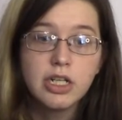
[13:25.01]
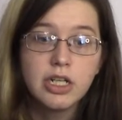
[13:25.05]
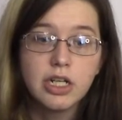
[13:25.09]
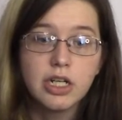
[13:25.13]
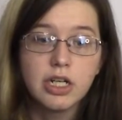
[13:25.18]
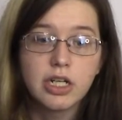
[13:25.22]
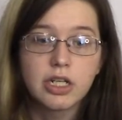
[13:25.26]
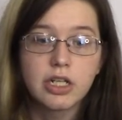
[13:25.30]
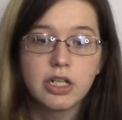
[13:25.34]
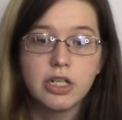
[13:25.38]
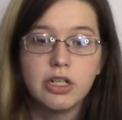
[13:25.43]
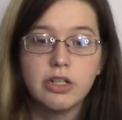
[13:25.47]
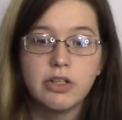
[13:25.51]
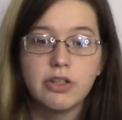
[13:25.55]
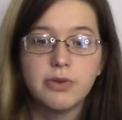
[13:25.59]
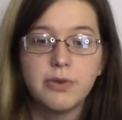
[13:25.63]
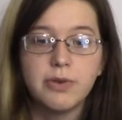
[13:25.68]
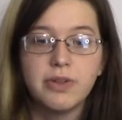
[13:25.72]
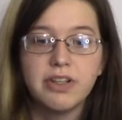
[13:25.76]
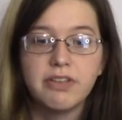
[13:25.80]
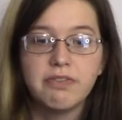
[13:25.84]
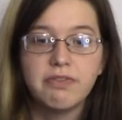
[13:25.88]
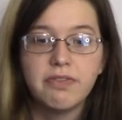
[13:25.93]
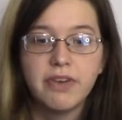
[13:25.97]
occurs when
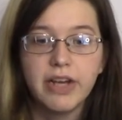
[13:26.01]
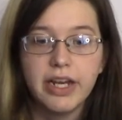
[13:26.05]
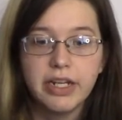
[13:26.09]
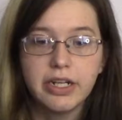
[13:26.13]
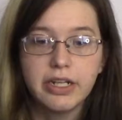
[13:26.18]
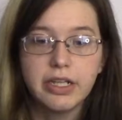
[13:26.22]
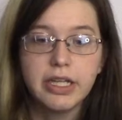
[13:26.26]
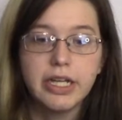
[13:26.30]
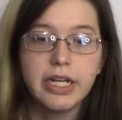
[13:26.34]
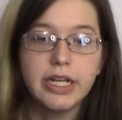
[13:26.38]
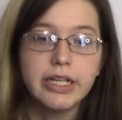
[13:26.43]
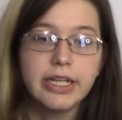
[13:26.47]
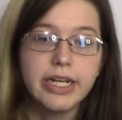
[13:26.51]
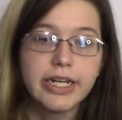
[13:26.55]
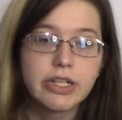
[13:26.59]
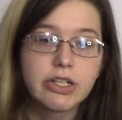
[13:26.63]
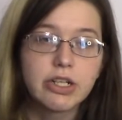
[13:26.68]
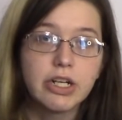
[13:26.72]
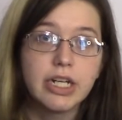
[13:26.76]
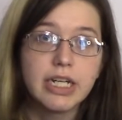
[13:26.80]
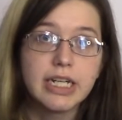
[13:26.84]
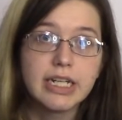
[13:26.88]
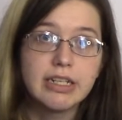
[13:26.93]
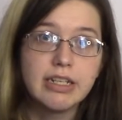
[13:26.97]
the final
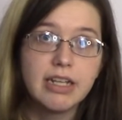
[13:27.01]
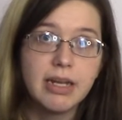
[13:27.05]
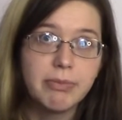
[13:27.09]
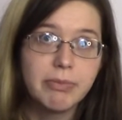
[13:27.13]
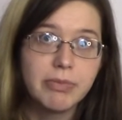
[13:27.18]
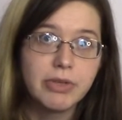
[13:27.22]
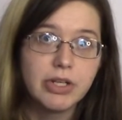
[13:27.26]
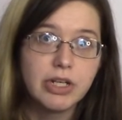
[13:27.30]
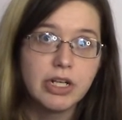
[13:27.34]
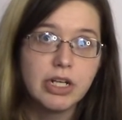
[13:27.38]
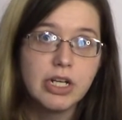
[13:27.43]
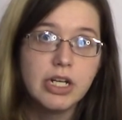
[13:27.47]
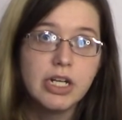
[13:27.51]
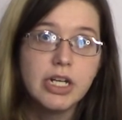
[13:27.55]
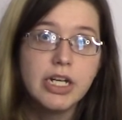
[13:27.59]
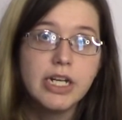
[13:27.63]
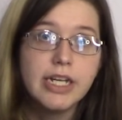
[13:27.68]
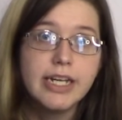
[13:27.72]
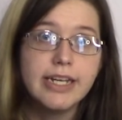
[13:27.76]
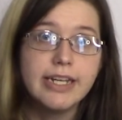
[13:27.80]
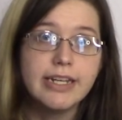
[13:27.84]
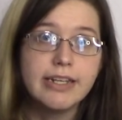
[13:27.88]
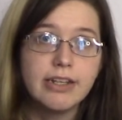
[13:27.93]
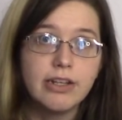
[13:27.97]
electron acceptor
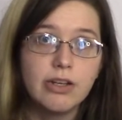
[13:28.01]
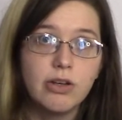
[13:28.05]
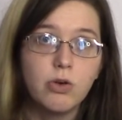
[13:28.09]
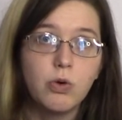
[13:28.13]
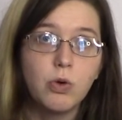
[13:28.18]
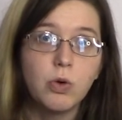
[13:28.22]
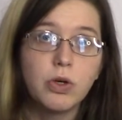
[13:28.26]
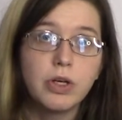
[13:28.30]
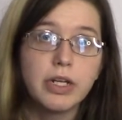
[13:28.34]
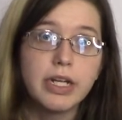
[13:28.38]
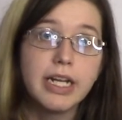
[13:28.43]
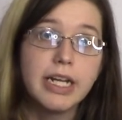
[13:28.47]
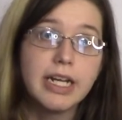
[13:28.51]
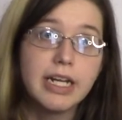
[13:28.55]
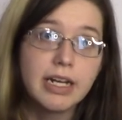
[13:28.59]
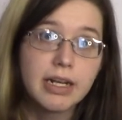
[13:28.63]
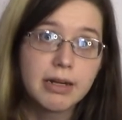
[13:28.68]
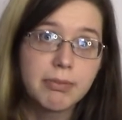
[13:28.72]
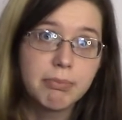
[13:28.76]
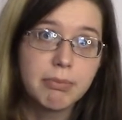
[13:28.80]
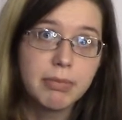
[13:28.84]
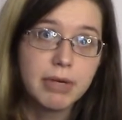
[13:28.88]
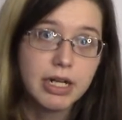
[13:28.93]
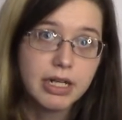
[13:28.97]
is an
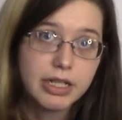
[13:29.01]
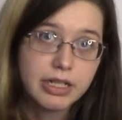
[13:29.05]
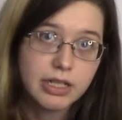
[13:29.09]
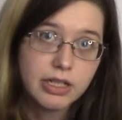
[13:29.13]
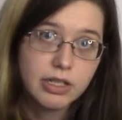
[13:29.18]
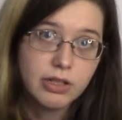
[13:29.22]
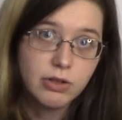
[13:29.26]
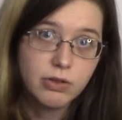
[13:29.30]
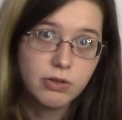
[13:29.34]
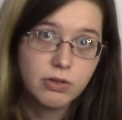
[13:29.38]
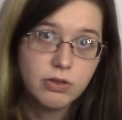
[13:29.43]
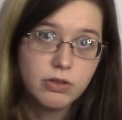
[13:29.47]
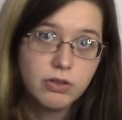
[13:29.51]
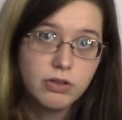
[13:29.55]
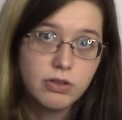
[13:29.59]
organic molecule.